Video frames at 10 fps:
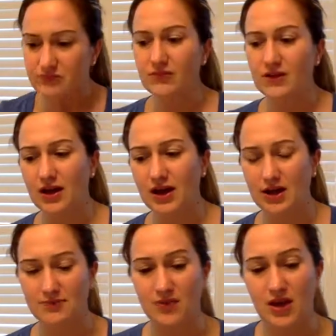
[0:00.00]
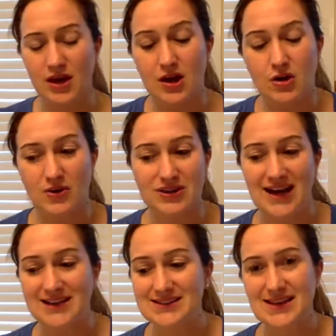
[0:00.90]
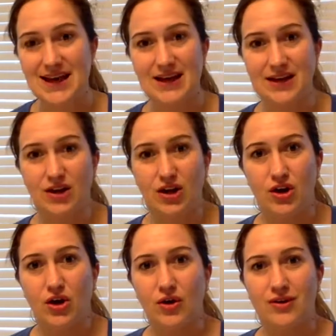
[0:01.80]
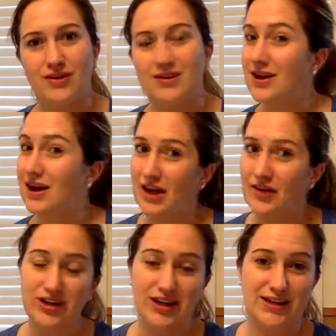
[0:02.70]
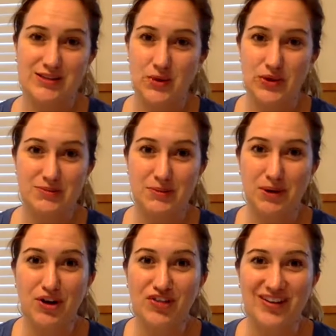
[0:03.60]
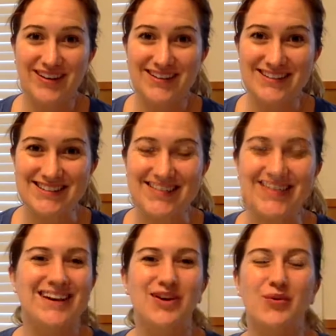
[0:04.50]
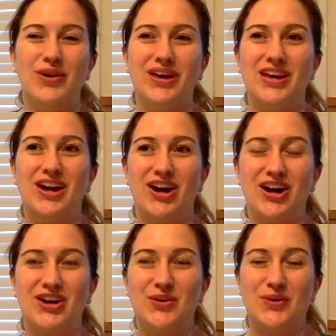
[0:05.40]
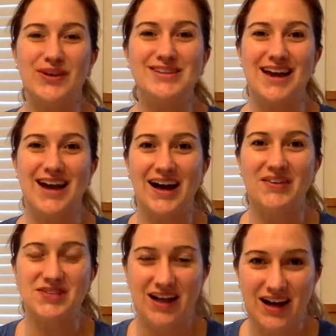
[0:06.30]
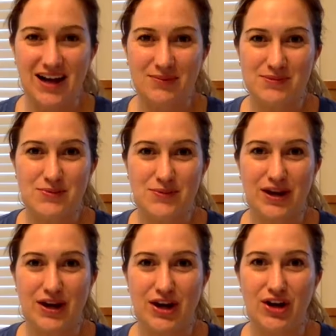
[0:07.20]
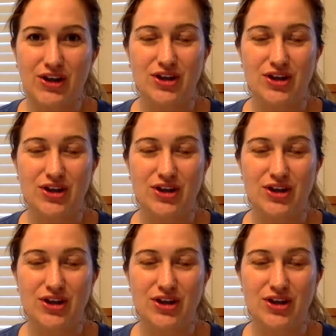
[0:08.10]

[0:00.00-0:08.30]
With that said, not every day is going to be perfect. We are going to have times where,